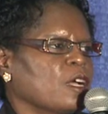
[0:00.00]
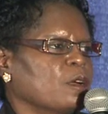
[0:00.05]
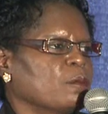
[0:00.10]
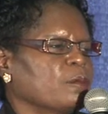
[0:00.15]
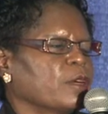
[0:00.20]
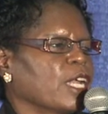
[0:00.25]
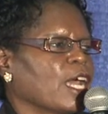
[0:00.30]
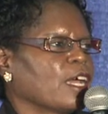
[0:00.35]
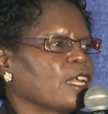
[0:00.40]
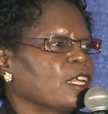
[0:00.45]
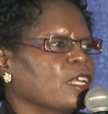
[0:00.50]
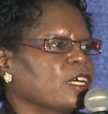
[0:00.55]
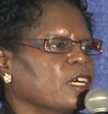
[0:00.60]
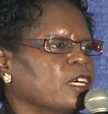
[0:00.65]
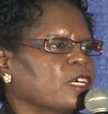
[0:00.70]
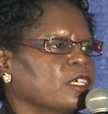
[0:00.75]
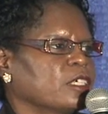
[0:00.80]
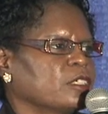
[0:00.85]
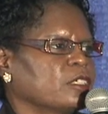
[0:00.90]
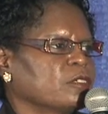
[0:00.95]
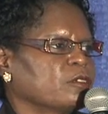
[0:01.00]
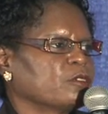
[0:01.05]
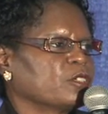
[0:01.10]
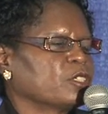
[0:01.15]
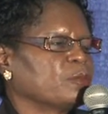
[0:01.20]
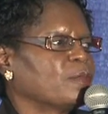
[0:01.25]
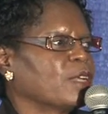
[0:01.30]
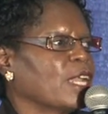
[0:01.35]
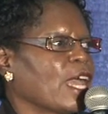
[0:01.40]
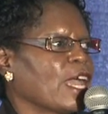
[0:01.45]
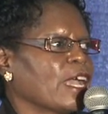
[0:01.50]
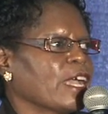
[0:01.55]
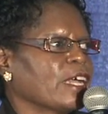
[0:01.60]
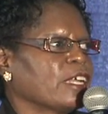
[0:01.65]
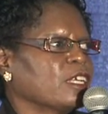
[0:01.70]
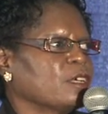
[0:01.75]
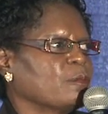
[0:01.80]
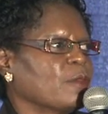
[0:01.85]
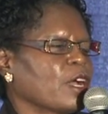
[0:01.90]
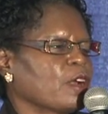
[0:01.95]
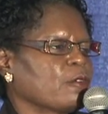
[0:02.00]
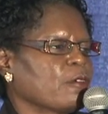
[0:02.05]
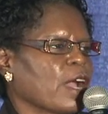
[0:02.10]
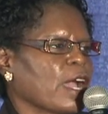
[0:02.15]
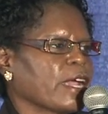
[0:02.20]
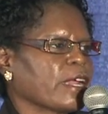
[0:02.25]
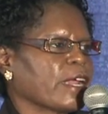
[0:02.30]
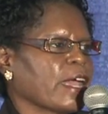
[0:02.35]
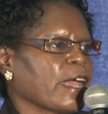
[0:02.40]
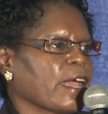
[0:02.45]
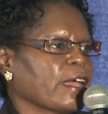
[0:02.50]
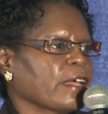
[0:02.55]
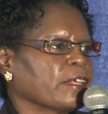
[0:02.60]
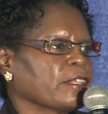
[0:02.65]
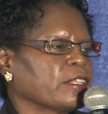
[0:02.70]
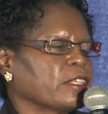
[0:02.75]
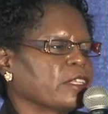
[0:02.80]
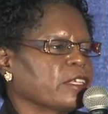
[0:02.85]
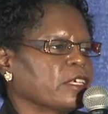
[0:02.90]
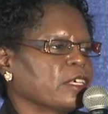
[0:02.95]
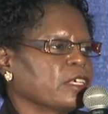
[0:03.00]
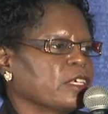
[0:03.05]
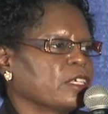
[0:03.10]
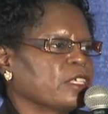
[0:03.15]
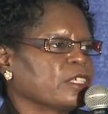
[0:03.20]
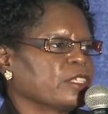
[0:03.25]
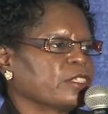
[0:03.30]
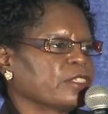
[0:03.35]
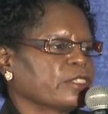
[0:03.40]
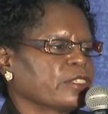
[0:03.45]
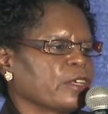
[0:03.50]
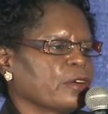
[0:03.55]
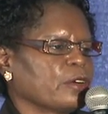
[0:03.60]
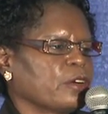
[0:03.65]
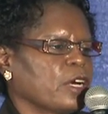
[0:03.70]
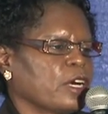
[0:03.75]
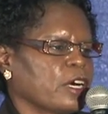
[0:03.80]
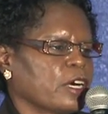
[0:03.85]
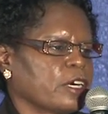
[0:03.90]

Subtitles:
but I was blind in my right eye. So